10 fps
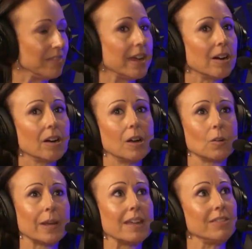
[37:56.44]
There
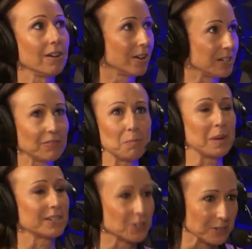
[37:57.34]
are different
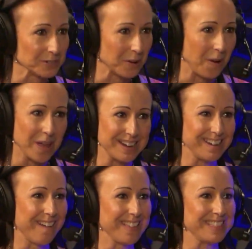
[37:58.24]
pictures
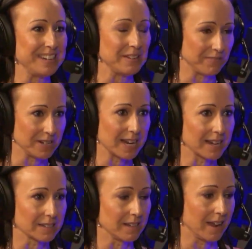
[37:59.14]
on the different
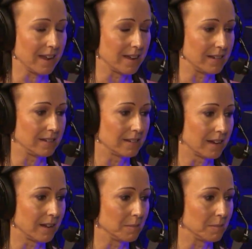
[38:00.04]
decks, and